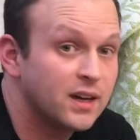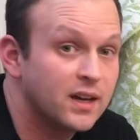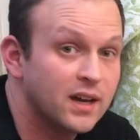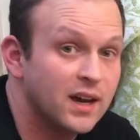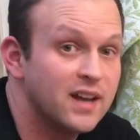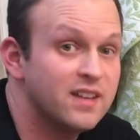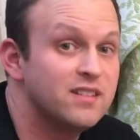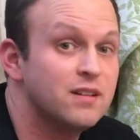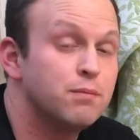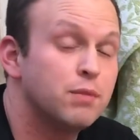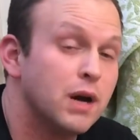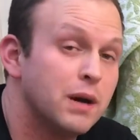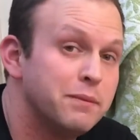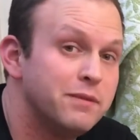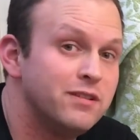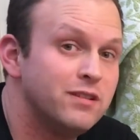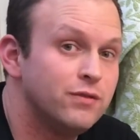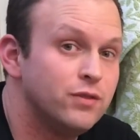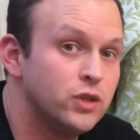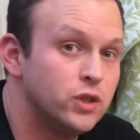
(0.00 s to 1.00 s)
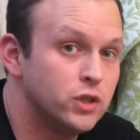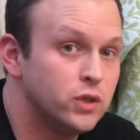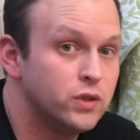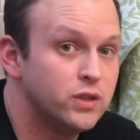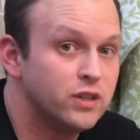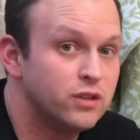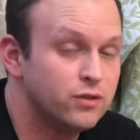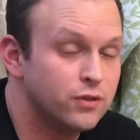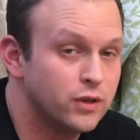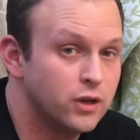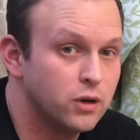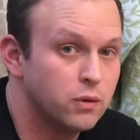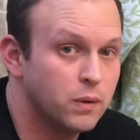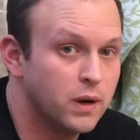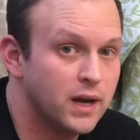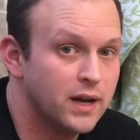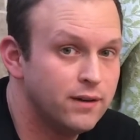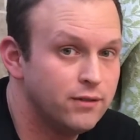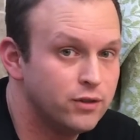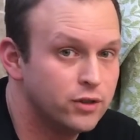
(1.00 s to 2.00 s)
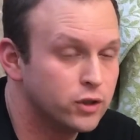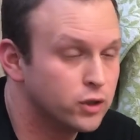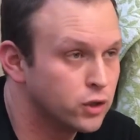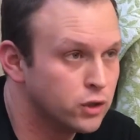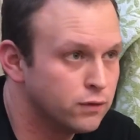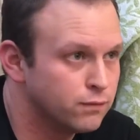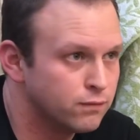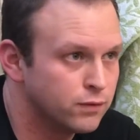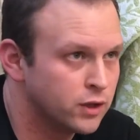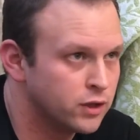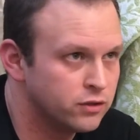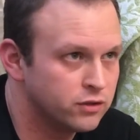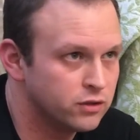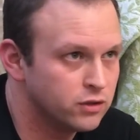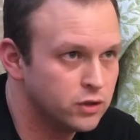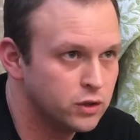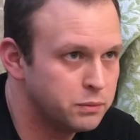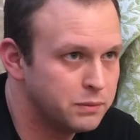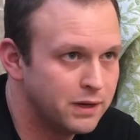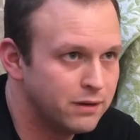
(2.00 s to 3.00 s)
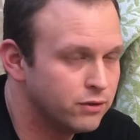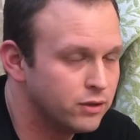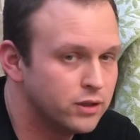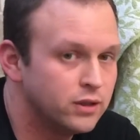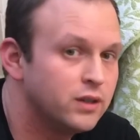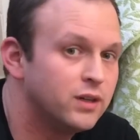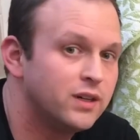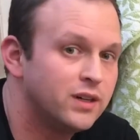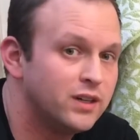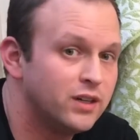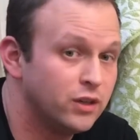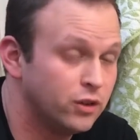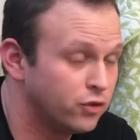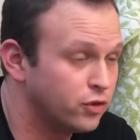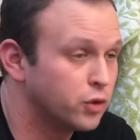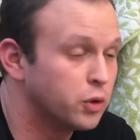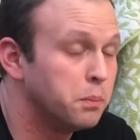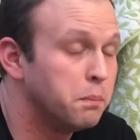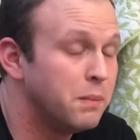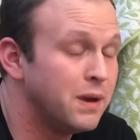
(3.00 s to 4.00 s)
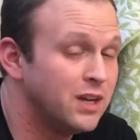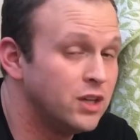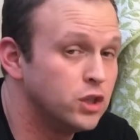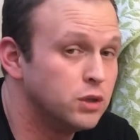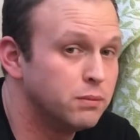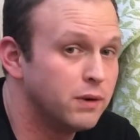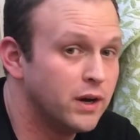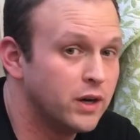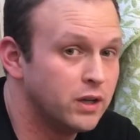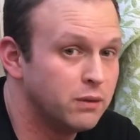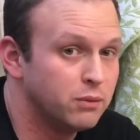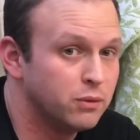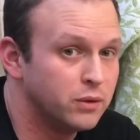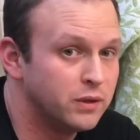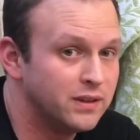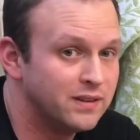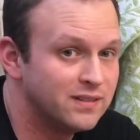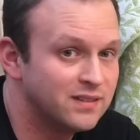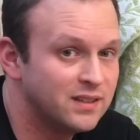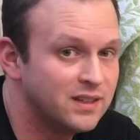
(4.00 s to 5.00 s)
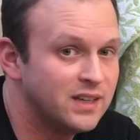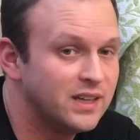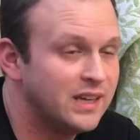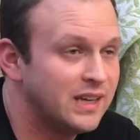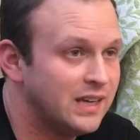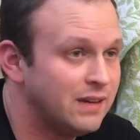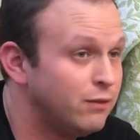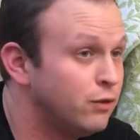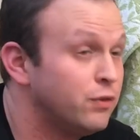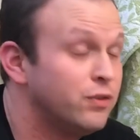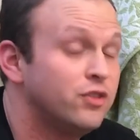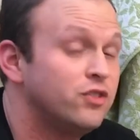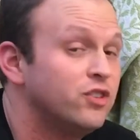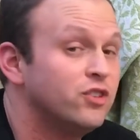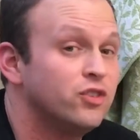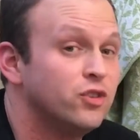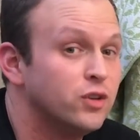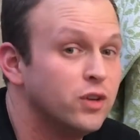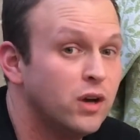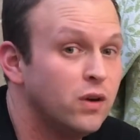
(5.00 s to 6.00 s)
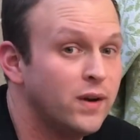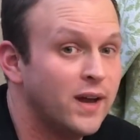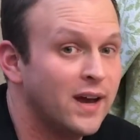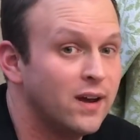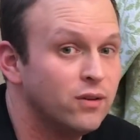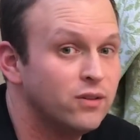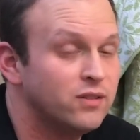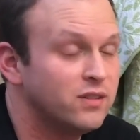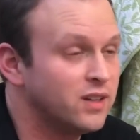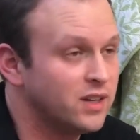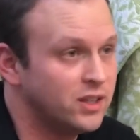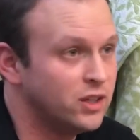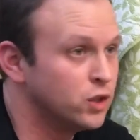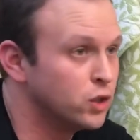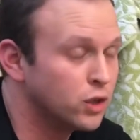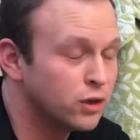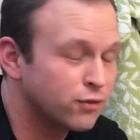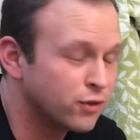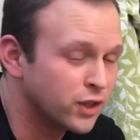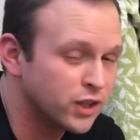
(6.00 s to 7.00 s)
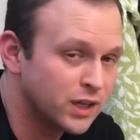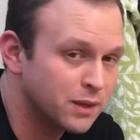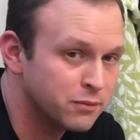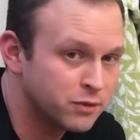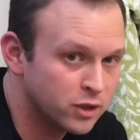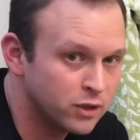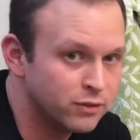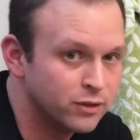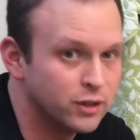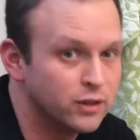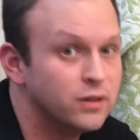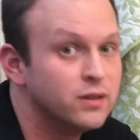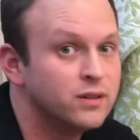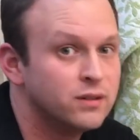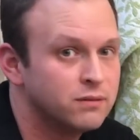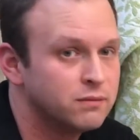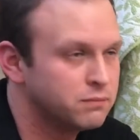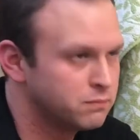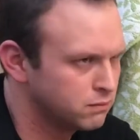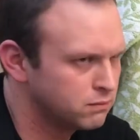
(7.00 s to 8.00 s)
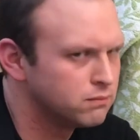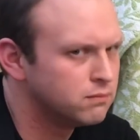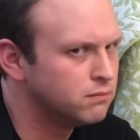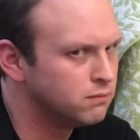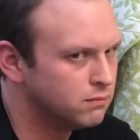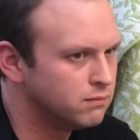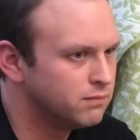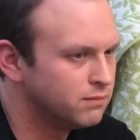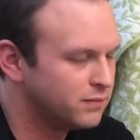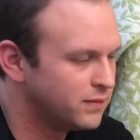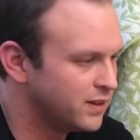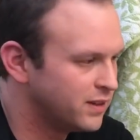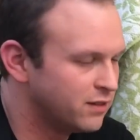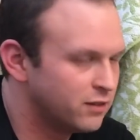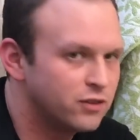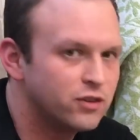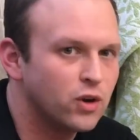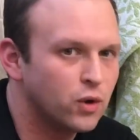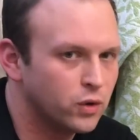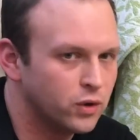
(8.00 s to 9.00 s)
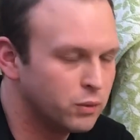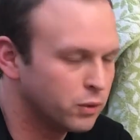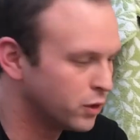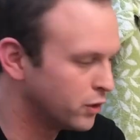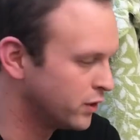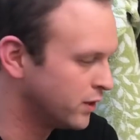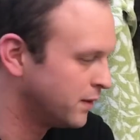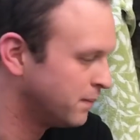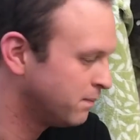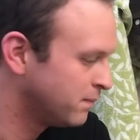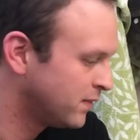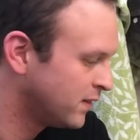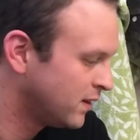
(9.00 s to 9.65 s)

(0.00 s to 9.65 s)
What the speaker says: Guys, I promise if you do this for your wives or girlfriends or whomever, you'll score major brownie points. Even if it's just your own house and your girlfriend comes over. Totally worth it.